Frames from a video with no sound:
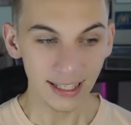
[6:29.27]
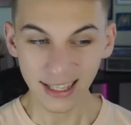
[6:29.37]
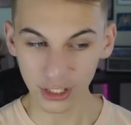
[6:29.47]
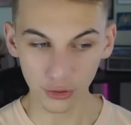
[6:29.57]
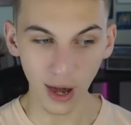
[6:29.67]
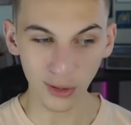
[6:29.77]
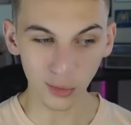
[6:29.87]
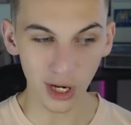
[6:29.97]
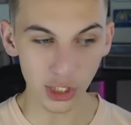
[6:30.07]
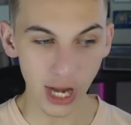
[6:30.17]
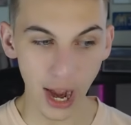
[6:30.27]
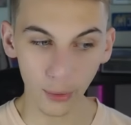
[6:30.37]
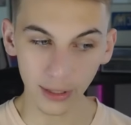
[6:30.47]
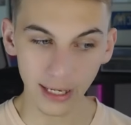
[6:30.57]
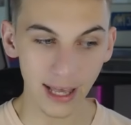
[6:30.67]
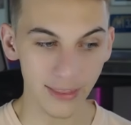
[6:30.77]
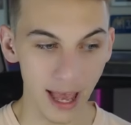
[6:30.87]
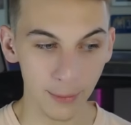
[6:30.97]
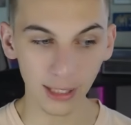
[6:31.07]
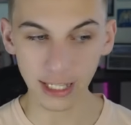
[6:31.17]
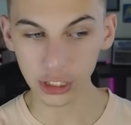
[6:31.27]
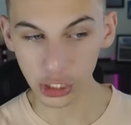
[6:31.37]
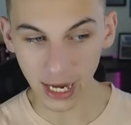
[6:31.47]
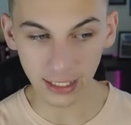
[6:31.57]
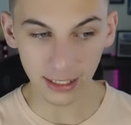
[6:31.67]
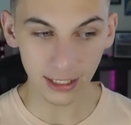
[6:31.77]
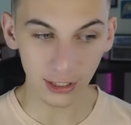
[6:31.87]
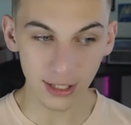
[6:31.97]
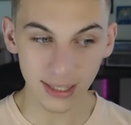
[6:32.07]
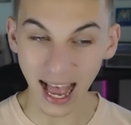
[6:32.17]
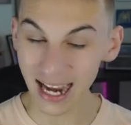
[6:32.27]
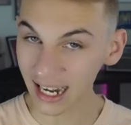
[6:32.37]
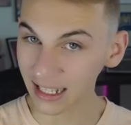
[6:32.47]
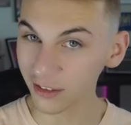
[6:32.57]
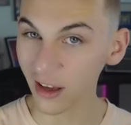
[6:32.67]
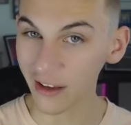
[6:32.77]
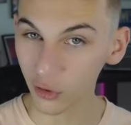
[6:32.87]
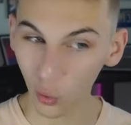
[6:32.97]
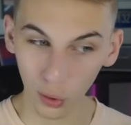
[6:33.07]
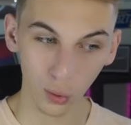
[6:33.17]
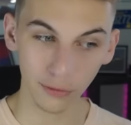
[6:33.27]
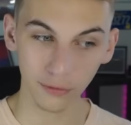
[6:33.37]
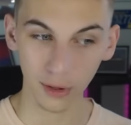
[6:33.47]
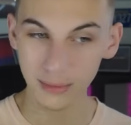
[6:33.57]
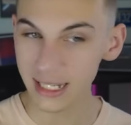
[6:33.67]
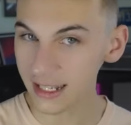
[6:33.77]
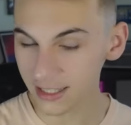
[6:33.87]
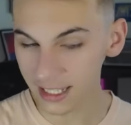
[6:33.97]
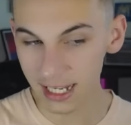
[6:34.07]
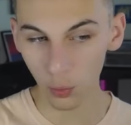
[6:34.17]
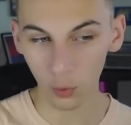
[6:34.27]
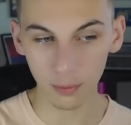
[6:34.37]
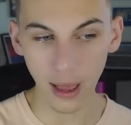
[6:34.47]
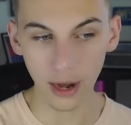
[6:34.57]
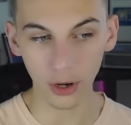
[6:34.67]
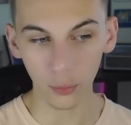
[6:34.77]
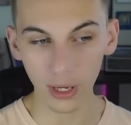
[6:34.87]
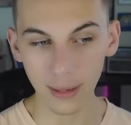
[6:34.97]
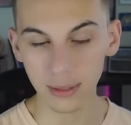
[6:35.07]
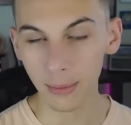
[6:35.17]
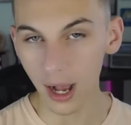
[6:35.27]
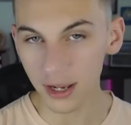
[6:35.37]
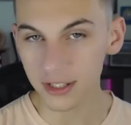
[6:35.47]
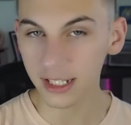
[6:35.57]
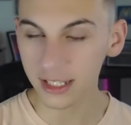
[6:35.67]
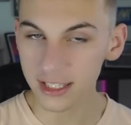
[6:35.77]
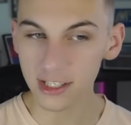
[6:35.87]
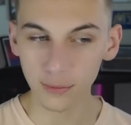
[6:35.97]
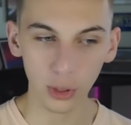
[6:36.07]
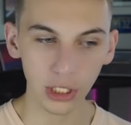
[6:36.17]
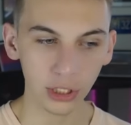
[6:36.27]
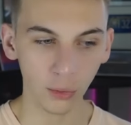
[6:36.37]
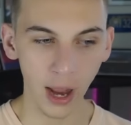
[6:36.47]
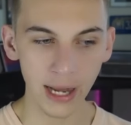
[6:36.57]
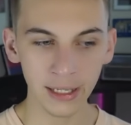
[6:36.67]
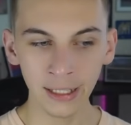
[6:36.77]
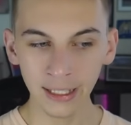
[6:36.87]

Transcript: This is around rush hour. Yeah, the Appalachia chain getting it good. The I-95 corridor from DC northbound all the way up to Boston could see some pretty good rain.